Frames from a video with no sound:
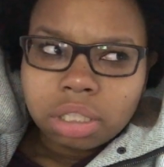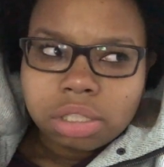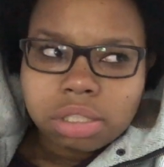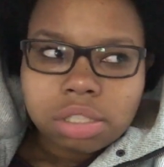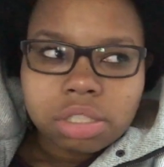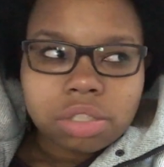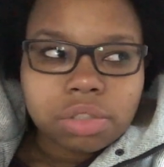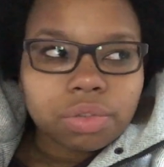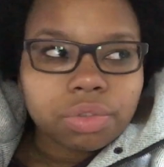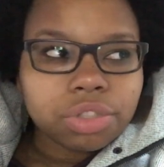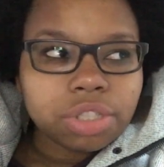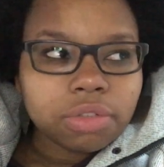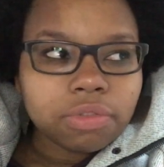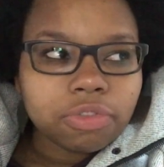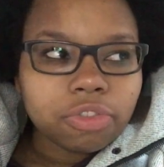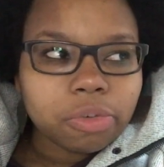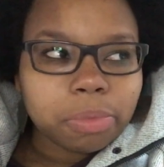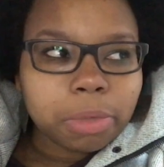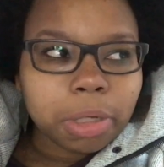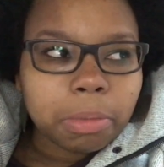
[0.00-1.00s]
searching
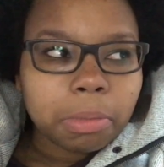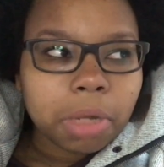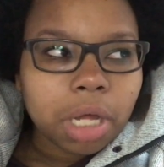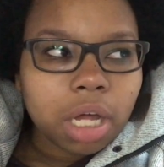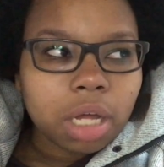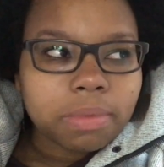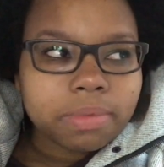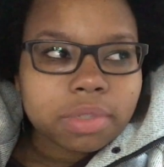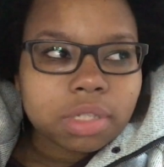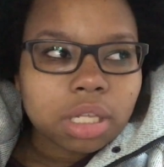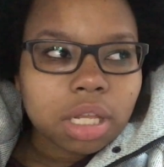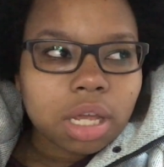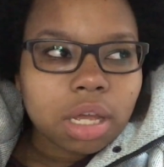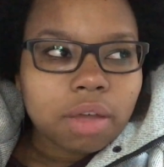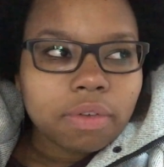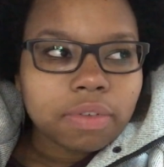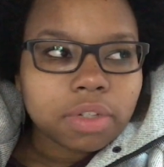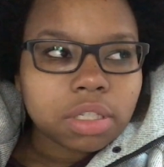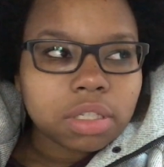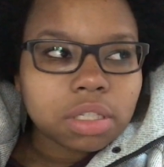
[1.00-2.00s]
for my mom's
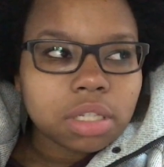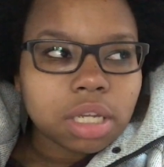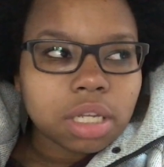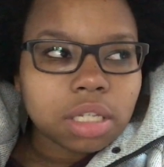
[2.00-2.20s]
love and